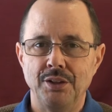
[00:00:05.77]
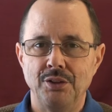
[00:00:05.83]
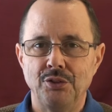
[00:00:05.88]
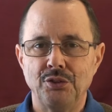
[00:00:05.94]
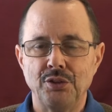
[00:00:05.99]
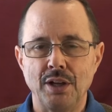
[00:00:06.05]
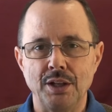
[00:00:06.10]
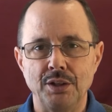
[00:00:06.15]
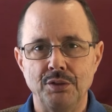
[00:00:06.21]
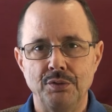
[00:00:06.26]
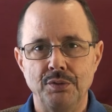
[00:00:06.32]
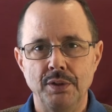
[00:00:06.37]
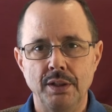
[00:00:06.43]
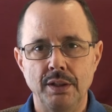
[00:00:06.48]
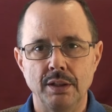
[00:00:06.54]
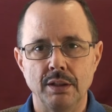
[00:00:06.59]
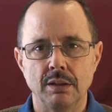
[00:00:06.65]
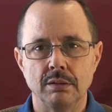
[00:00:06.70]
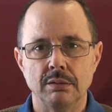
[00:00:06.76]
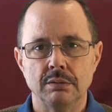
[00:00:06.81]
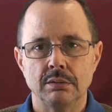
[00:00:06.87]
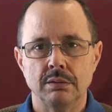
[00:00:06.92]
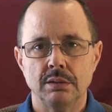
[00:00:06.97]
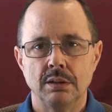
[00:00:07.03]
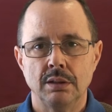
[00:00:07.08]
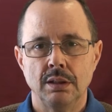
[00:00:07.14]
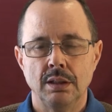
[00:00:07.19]
Insights video.
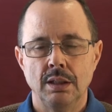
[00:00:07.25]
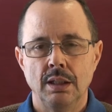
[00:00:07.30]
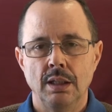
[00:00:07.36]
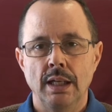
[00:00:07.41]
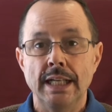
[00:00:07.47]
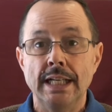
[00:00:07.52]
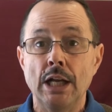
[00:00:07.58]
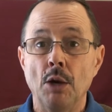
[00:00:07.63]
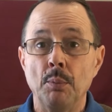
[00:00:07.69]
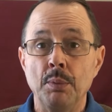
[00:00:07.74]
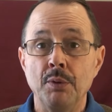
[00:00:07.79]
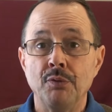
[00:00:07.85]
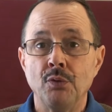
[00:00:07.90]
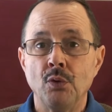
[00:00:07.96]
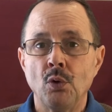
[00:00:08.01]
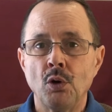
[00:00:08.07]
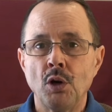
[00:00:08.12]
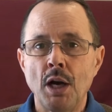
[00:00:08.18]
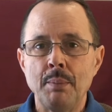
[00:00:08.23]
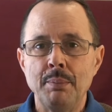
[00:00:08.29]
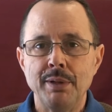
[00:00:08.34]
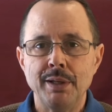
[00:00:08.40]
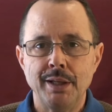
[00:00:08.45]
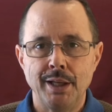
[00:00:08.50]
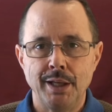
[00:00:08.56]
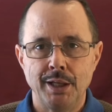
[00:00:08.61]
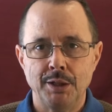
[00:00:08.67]
Now before I
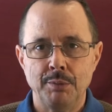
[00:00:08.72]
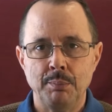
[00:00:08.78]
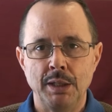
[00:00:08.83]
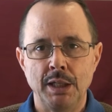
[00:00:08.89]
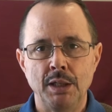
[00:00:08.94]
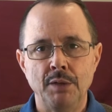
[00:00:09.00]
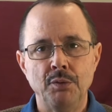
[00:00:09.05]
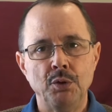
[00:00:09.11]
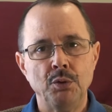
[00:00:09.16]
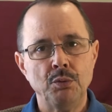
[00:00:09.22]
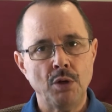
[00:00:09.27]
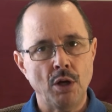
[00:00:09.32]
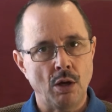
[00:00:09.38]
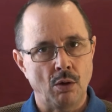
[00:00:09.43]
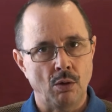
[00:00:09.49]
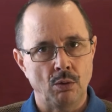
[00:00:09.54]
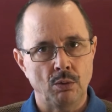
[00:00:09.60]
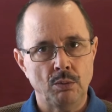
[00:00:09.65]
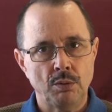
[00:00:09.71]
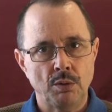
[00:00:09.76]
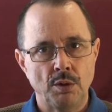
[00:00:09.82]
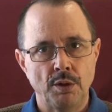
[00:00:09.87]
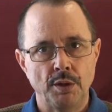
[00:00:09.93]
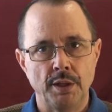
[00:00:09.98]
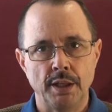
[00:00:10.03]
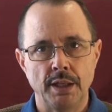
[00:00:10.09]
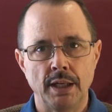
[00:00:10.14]
begin, many of you know
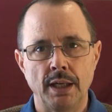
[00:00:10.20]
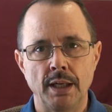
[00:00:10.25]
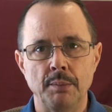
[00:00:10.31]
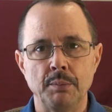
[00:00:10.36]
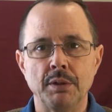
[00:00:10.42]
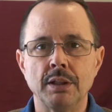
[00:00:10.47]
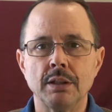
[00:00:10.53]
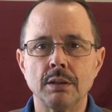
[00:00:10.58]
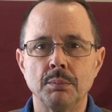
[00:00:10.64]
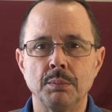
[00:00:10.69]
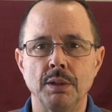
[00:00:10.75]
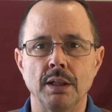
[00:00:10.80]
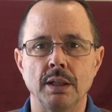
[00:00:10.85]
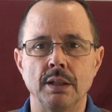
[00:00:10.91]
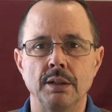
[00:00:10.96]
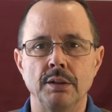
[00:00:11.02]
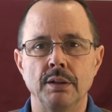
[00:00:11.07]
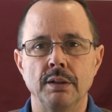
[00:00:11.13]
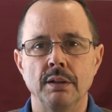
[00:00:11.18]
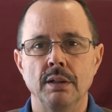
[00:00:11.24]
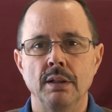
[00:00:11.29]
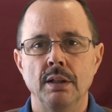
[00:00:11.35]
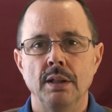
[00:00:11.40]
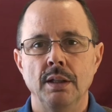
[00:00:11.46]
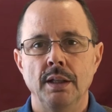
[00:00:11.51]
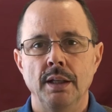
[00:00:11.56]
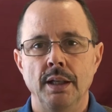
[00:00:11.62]
that I am colorblind,
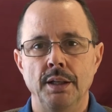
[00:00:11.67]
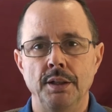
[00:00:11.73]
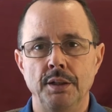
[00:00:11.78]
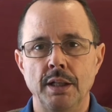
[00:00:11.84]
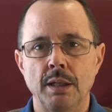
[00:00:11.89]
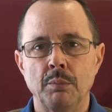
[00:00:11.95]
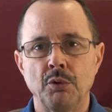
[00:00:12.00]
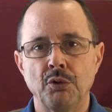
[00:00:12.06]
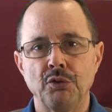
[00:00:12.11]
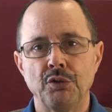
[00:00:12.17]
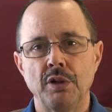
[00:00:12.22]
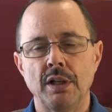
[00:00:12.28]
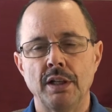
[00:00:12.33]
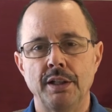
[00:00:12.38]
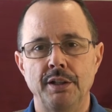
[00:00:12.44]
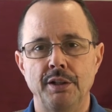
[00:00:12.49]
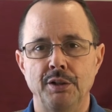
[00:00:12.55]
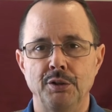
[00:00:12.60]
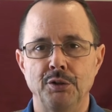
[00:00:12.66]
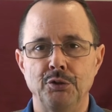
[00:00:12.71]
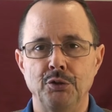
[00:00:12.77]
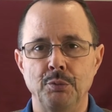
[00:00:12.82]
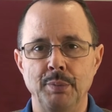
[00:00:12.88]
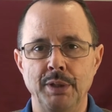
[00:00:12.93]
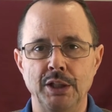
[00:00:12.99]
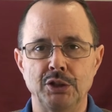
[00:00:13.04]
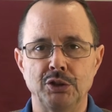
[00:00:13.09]
and Deborah's not here
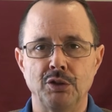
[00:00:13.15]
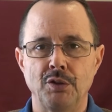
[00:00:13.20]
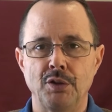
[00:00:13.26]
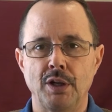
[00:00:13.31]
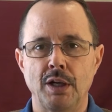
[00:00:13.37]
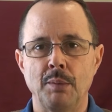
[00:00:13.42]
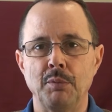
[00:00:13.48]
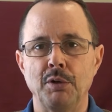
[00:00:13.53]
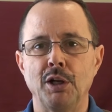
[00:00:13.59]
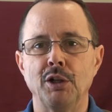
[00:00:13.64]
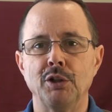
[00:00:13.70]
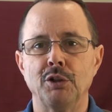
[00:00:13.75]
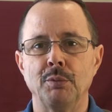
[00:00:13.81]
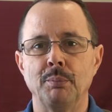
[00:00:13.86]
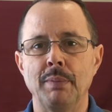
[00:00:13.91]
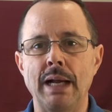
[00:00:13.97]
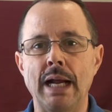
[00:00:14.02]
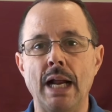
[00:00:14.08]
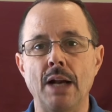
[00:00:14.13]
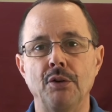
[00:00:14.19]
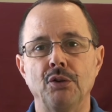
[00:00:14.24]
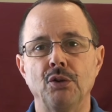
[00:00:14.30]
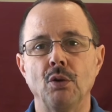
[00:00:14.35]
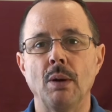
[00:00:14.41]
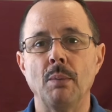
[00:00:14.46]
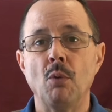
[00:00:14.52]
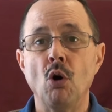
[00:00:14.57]
to make sure that I'm color matched,
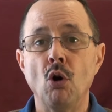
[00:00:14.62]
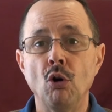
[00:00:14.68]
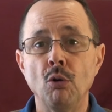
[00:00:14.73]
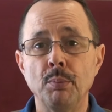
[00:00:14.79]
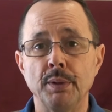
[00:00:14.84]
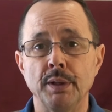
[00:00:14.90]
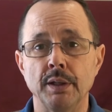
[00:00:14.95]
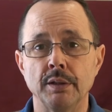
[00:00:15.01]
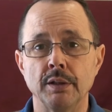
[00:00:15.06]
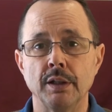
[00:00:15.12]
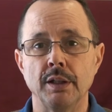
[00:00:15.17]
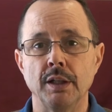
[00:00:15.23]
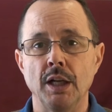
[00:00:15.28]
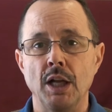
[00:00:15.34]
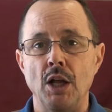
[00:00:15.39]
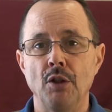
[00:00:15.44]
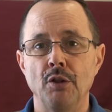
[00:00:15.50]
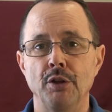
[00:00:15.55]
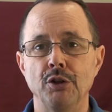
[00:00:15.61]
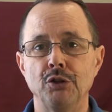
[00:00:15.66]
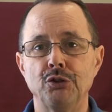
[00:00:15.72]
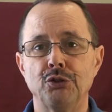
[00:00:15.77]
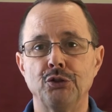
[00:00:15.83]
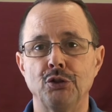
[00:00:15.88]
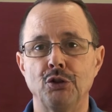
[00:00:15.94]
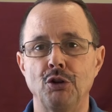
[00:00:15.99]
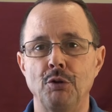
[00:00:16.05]
so I'm hoping that this
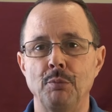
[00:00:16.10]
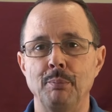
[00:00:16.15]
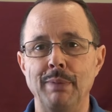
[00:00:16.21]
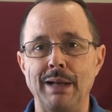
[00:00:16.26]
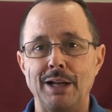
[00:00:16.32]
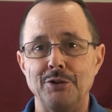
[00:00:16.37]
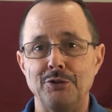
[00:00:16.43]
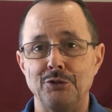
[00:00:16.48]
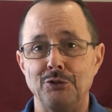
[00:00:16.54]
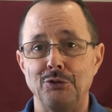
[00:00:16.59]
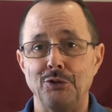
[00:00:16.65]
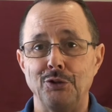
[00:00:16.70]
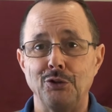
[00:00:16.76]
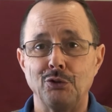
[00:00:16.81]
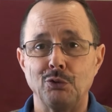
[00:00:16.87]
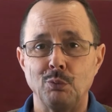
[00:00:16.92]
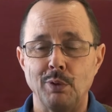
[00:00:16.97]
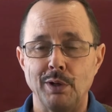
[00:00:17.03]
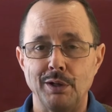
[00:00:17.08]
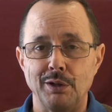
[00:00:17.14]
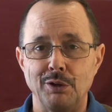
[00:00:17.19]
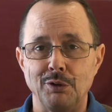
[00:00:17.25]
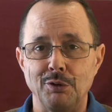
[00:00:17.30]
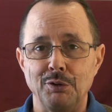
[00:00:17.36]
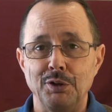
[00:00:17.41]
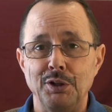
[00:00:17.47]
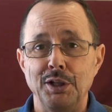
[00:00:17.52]
shirt matches this
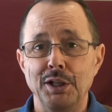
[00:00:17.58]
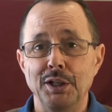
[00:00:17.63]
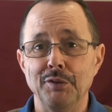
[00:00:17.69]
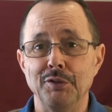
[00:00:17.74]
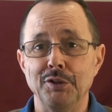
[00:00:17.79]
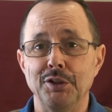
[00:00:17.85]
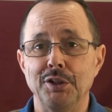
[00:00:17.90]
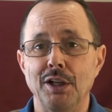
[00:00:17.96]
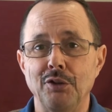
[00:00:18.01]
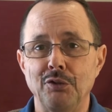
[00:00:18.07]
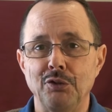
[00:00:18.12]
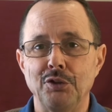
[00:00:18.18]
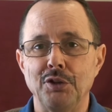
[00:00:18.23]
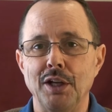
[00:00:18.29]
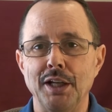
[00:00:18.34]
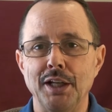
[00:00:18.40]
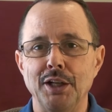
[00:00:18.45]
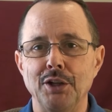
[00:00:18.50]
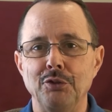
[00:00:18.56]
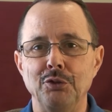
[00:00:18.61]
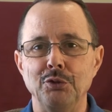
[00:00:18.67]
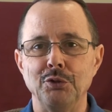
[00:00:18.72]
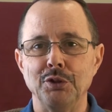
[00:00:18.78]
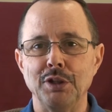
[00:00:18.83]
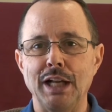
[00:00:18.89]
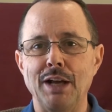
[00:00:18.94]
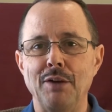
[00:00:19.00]
sweater. If it doesn't, I guess
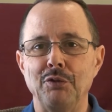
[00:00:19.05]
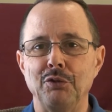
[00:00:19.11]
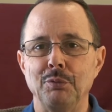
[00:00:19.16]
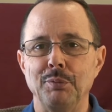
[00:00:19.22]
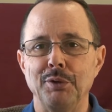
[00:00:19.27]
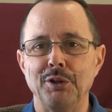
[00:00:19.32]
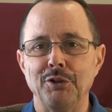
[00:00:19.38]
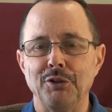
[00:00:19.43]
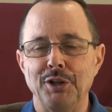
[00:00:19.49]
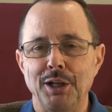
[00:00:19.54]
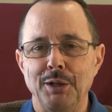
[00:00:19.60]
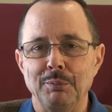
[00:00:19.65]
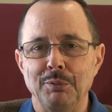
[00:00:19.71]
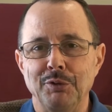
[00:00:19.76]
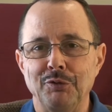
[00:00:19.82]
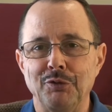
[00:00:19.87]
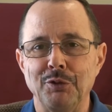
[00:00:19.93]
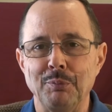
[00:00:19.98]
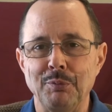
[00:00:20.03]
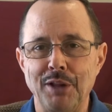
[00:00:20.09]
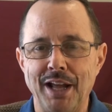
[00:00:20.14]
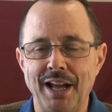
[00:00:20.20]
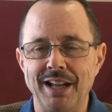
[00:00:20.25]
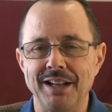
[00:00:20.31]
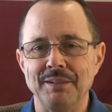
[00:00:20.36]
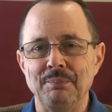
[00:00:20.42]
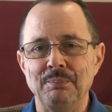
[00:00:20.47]
you can have some entertainment from
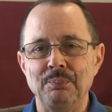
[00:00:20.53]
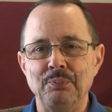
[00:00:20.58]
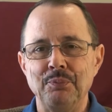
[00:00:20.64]
that.